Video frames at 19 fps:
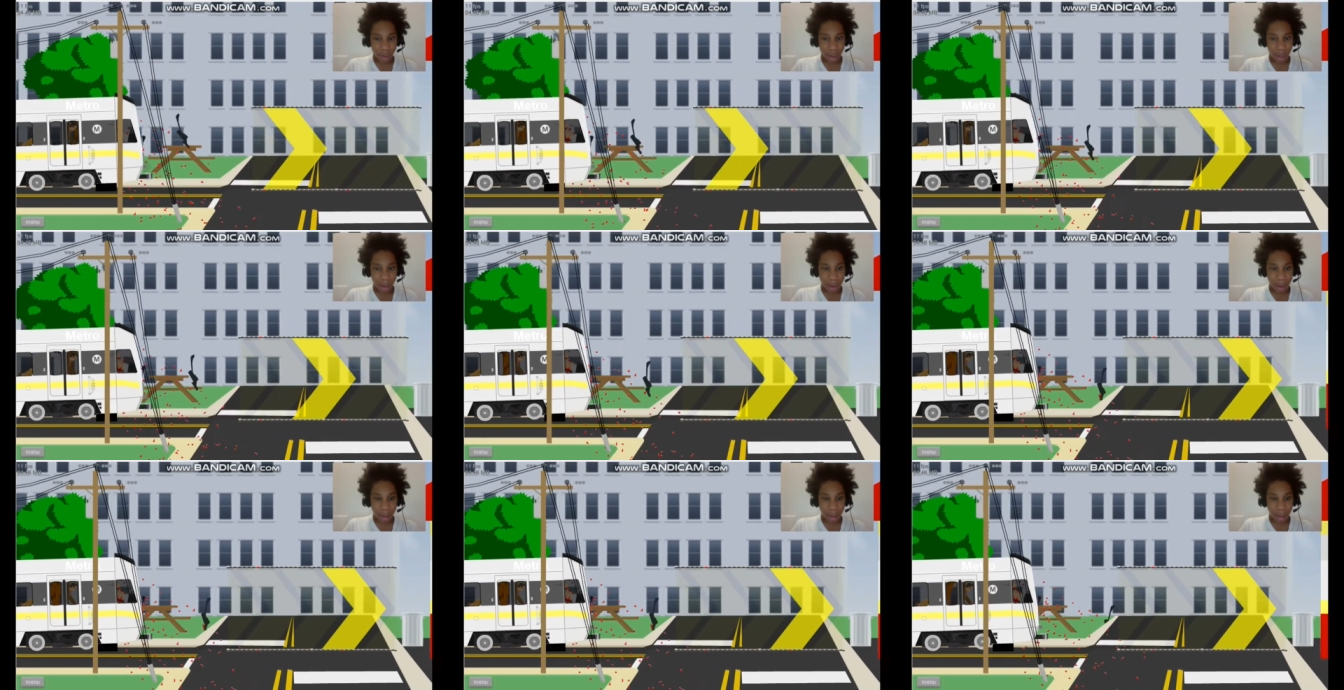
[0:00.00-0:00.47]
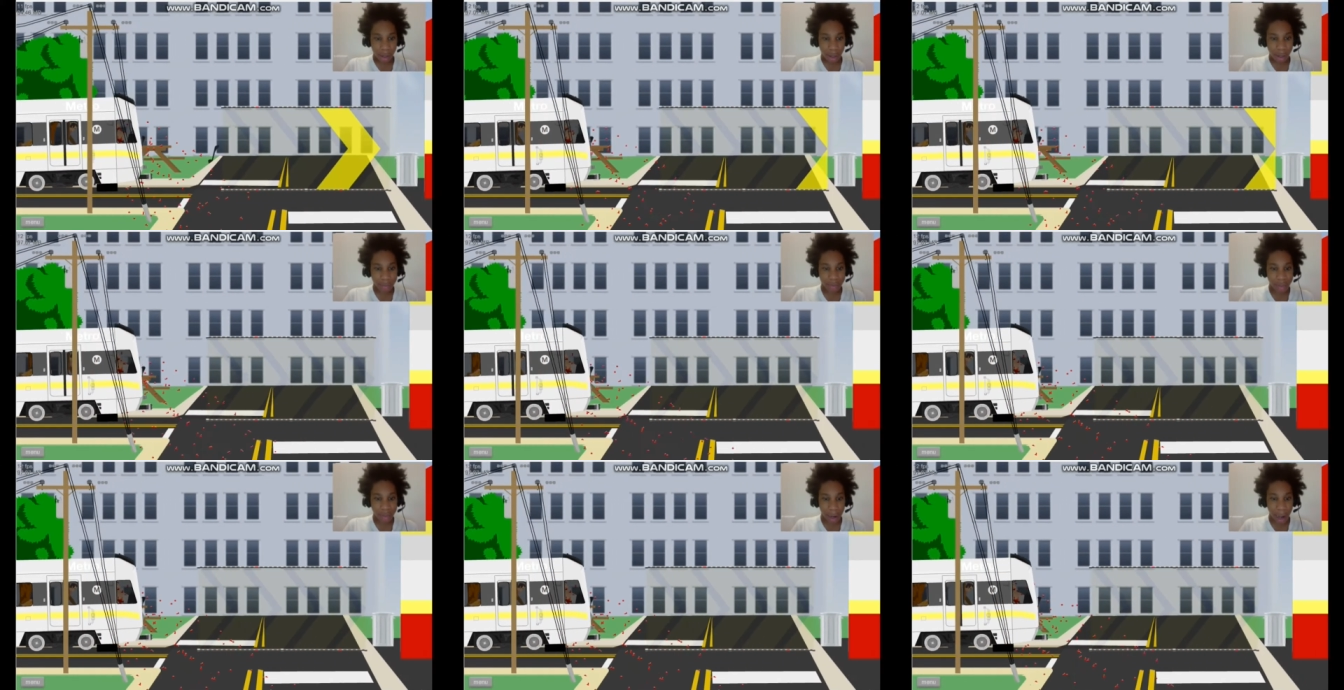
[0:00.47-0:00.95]
I,
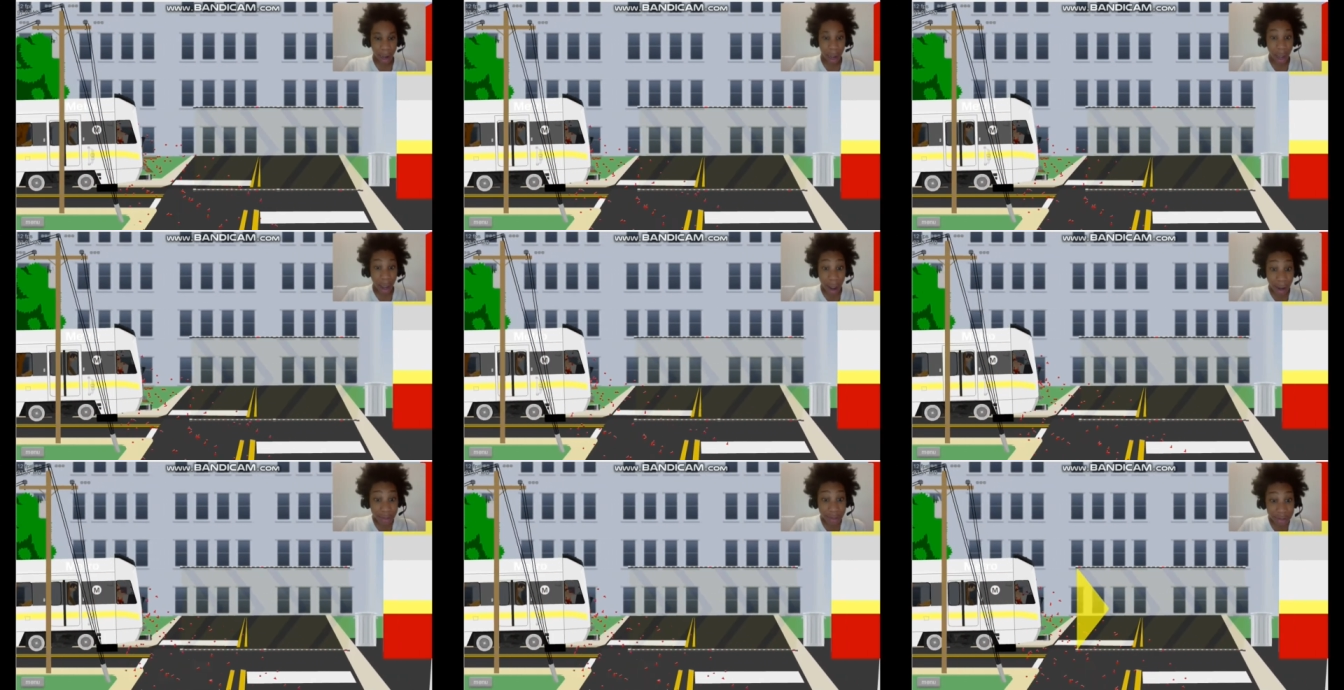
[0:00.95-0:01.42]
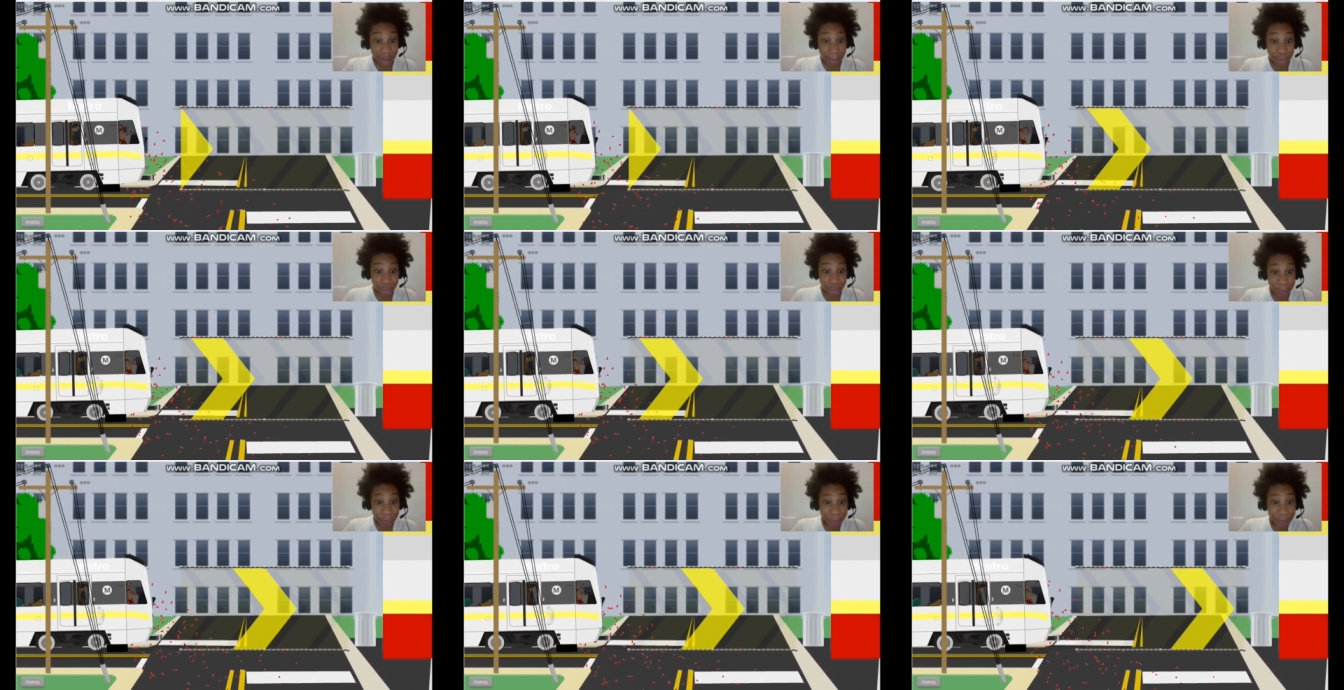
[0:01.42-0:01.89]
I stop. I
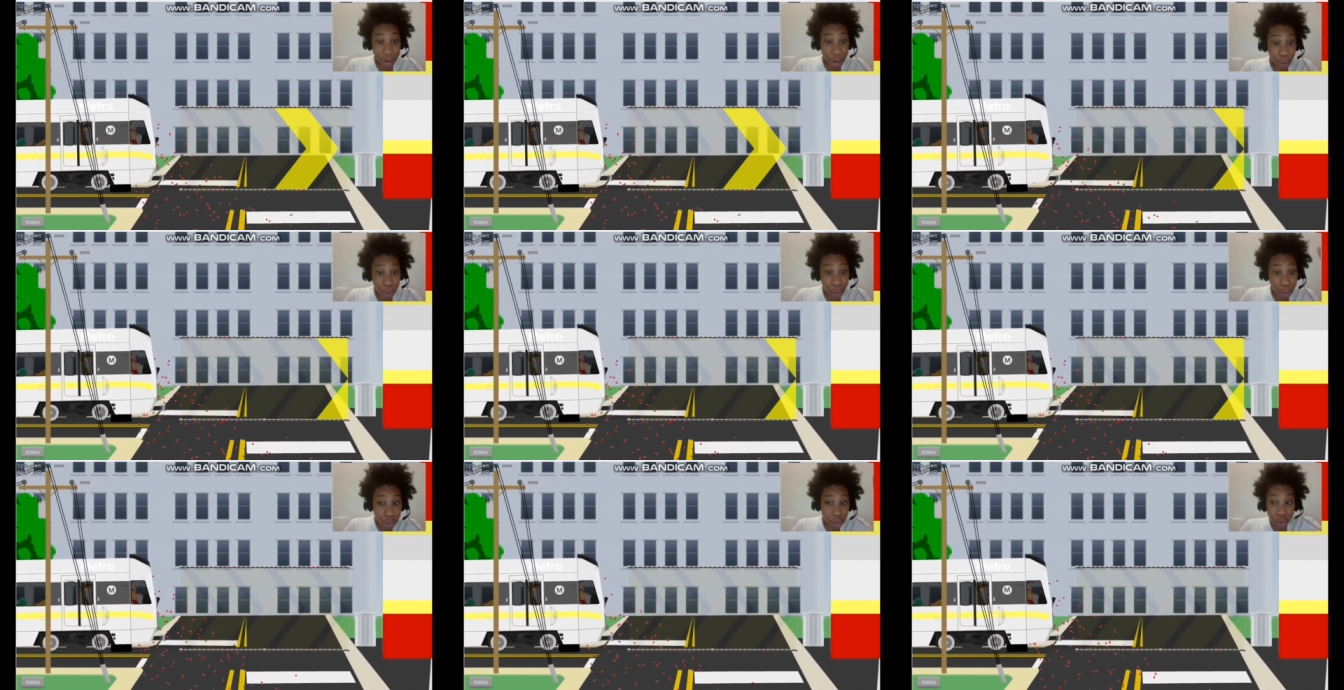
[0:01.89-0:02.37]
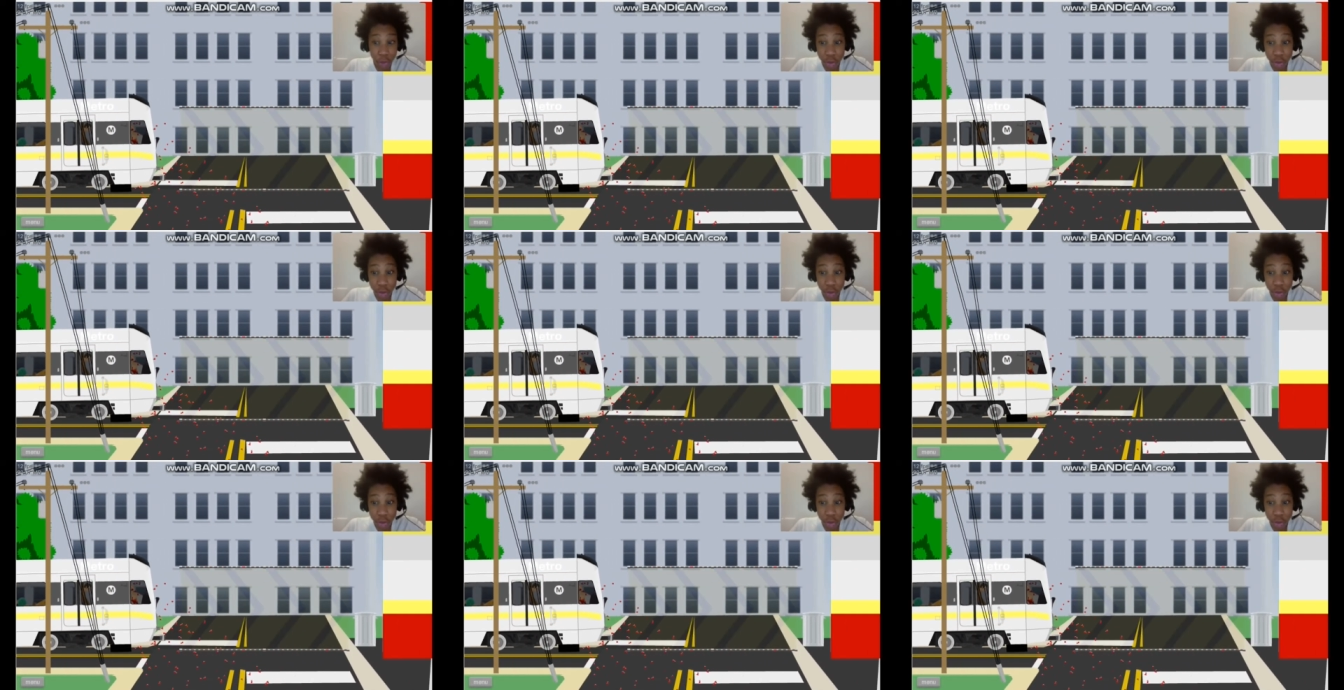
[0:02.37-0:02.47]
stopped driving. No.